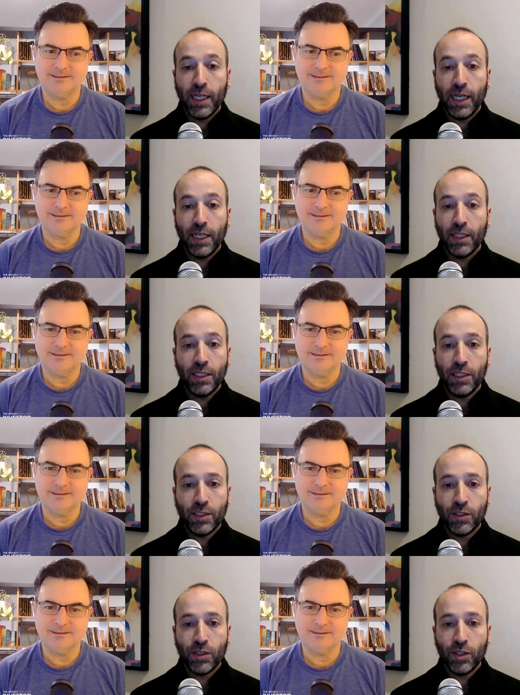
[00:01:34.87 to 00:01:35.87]
Speaker 1: And
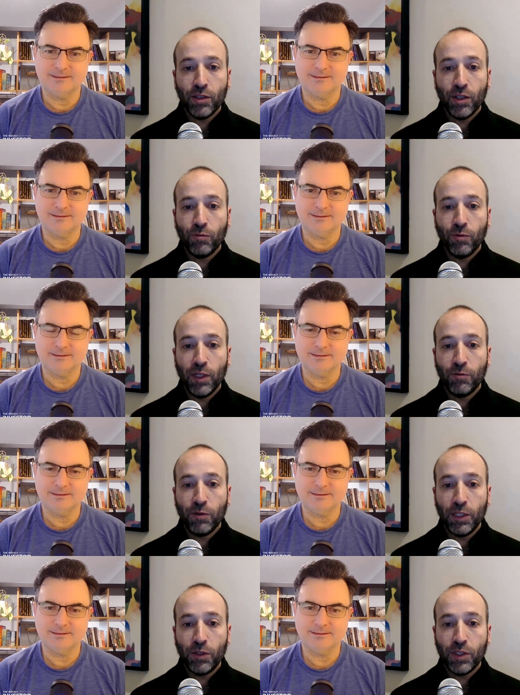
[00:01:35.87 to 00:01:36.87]
just a, a really,
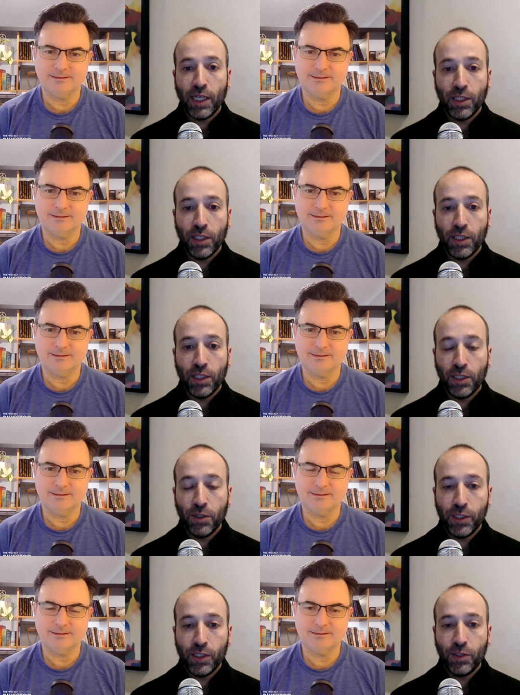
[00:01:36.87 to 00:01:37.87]
really good day. I, I
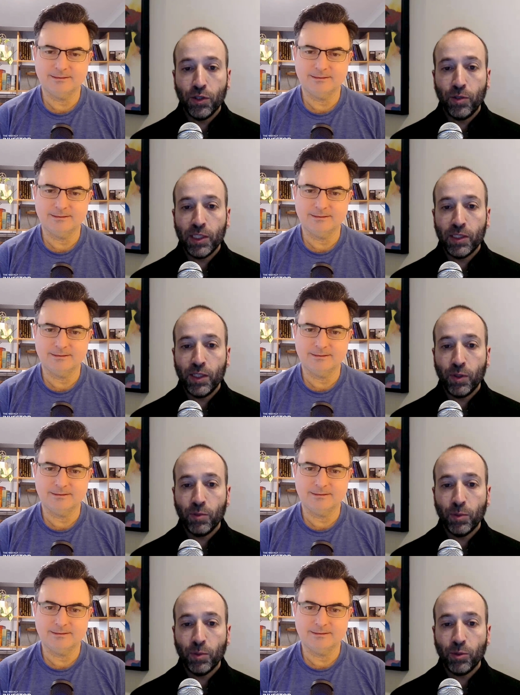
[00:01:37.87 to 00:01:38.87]
always enjoy mixing with
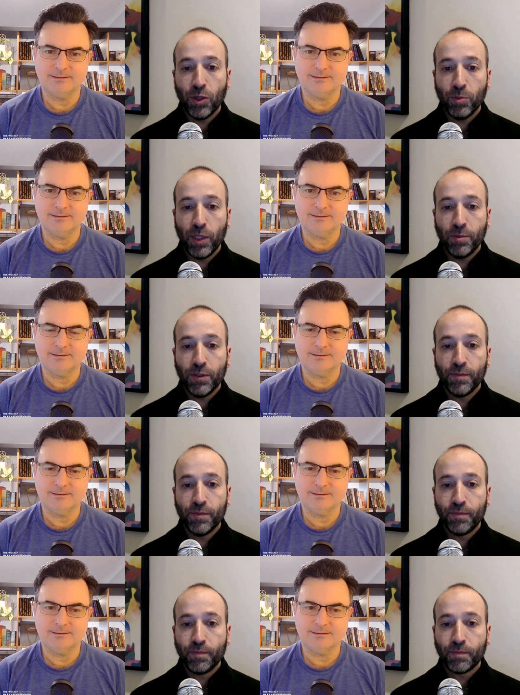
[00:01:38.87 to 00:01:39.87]
my broker people.
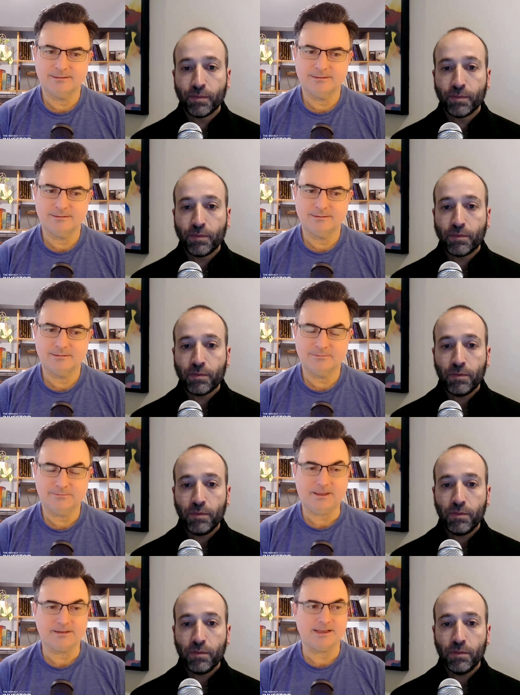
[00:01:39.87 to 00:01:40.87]

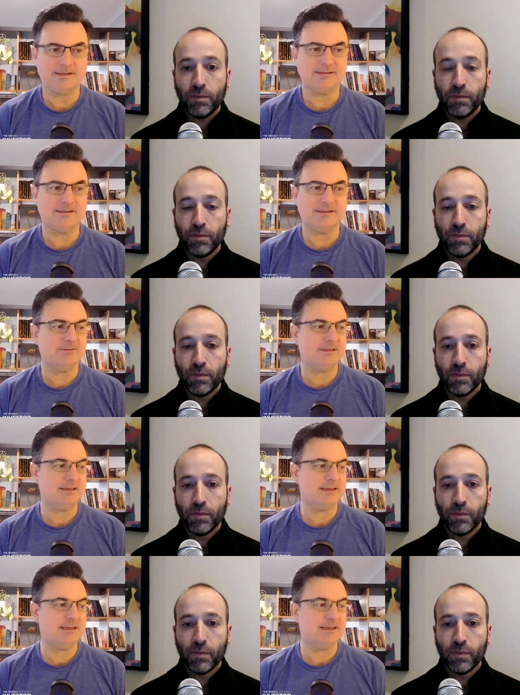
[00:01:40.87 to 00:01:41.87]
Speaker 2: Fantastic.
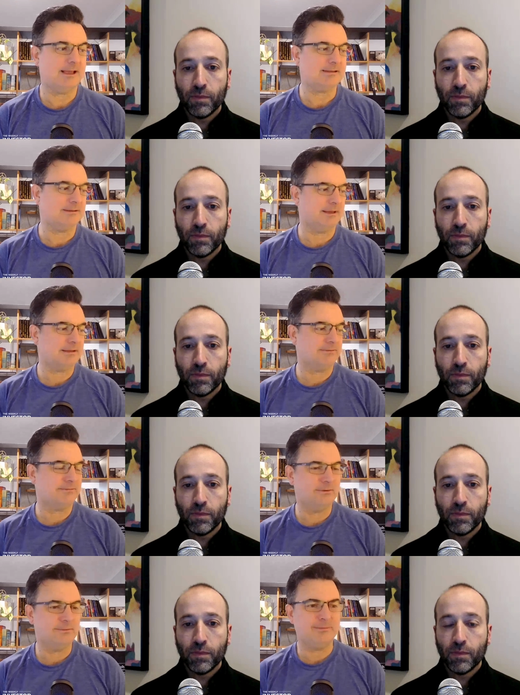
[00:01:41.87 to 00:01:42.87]
Good to hear. As
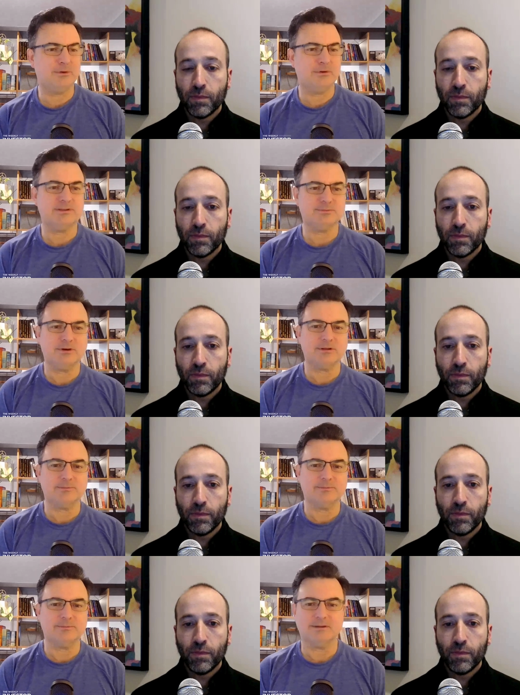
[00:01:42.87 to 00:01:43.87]
a as a former
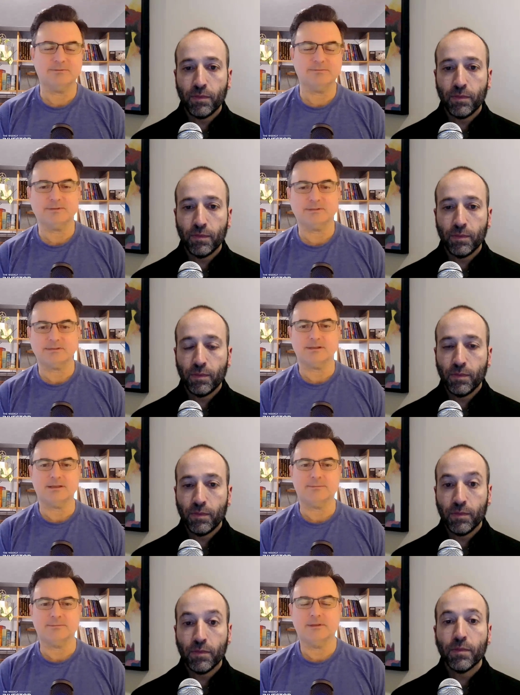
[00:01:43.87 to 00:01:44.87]
mortgage broker myself,
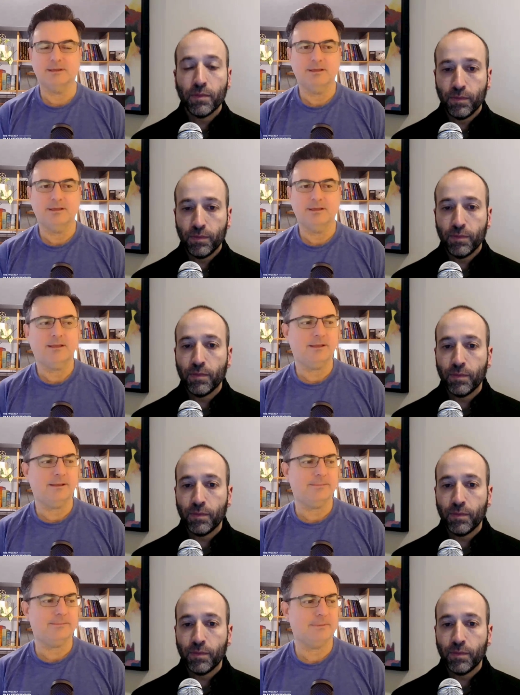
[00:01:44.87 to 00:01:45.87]
it's um,
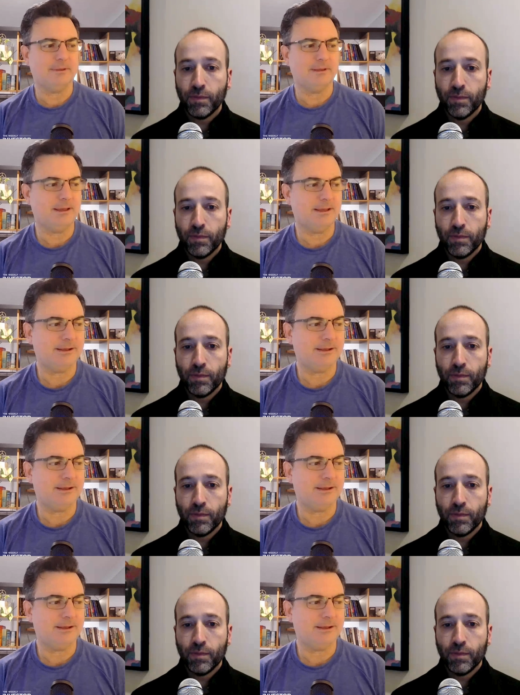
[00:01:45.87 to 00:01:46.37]
um,